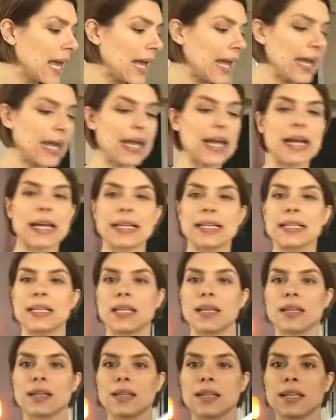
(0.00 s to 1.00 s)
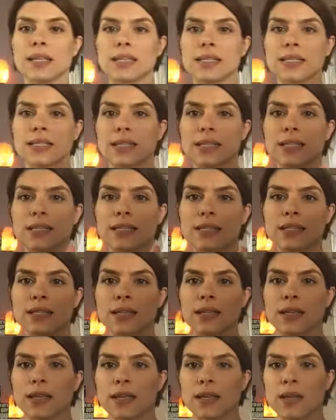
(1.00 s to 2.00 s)
And that is this
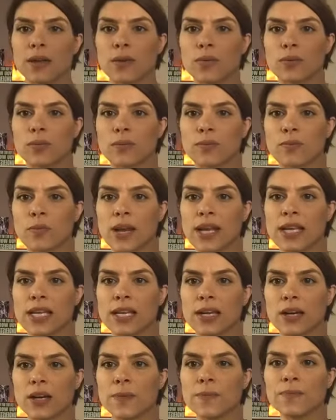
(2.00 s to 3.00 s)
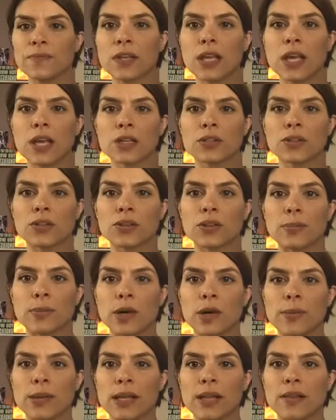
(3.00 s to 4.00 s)
right here. So the
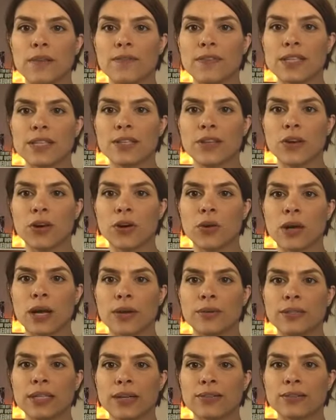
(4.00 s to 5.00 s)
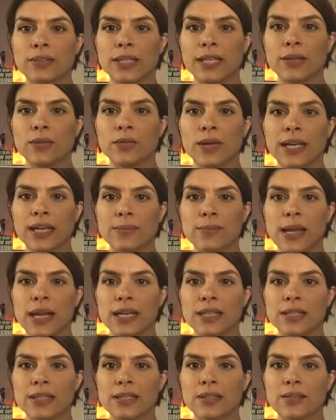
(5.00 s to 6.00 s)
Barbell Physio, I would definitely
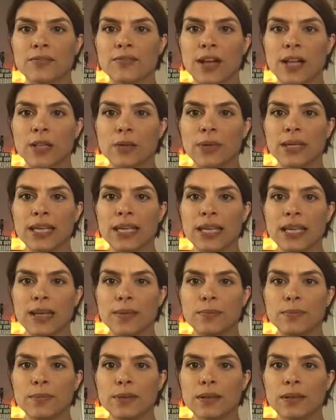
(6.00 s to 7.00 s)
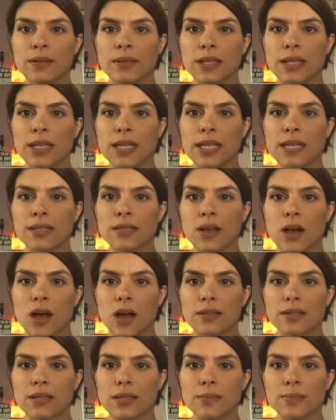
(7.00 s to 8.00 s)
recommend following him. He is
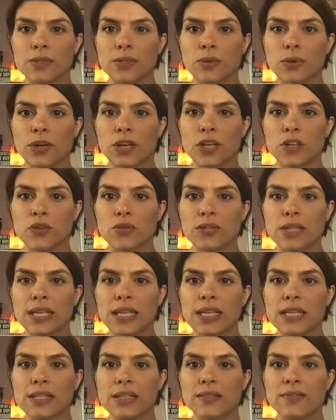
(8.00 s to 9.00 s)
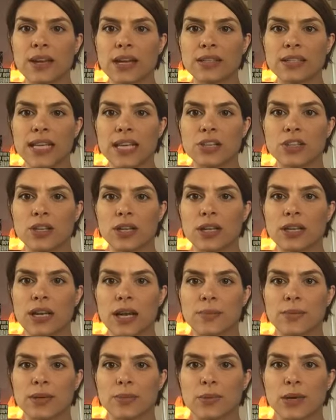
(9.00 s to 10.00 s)
awesome. So we're going to use his foundation, and
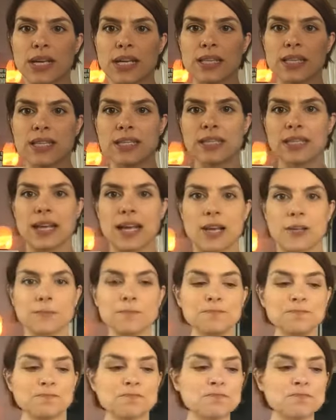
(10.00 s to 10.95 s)
I'm going to break these down.